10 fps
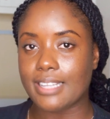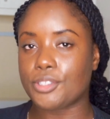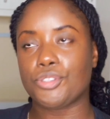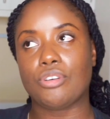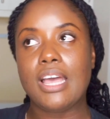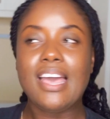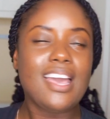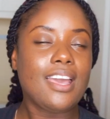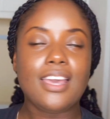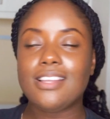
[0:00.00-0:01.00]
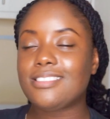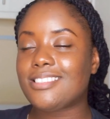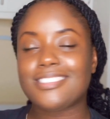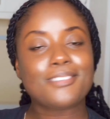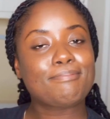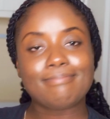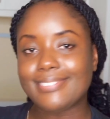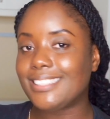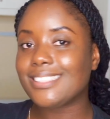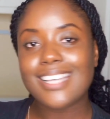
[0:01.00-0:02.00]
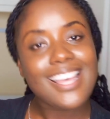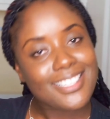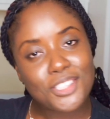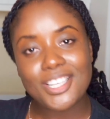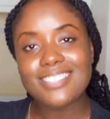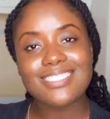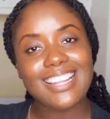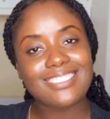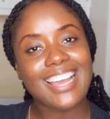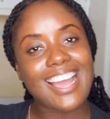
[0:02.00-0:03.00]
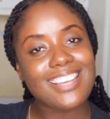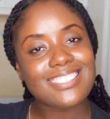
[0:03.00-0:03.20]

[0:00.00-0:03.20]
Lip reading: So it's just that, guys.